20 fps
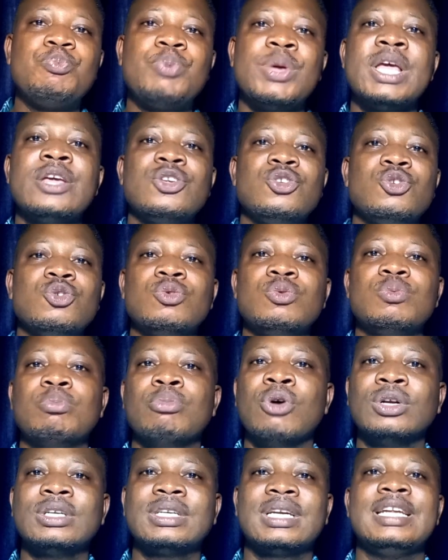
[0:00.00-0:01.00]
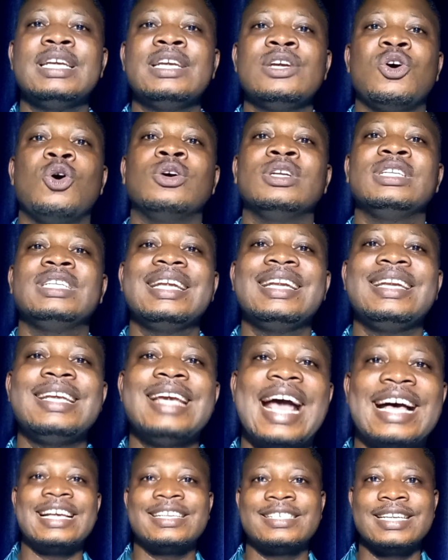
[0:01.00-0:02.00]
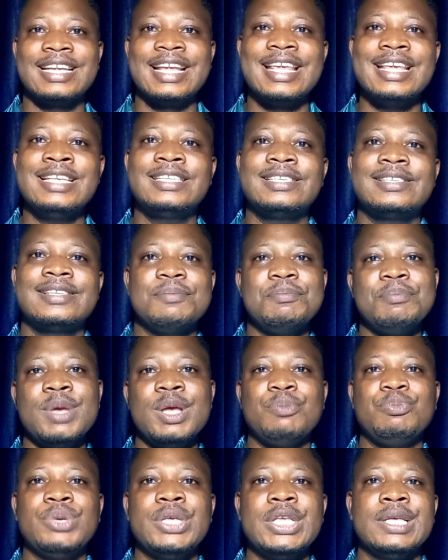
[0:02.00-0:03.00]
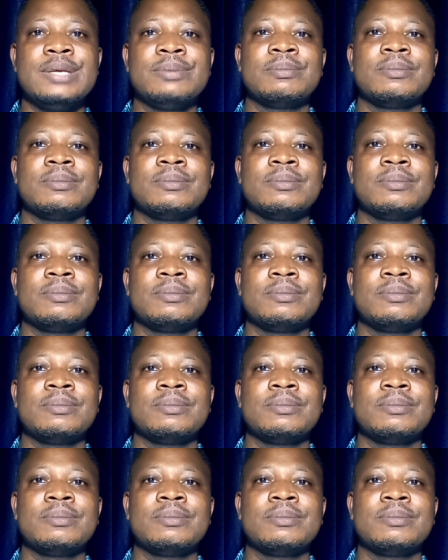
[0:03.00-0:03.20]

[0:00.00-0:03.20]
pay you monthly or yearly as the case may be.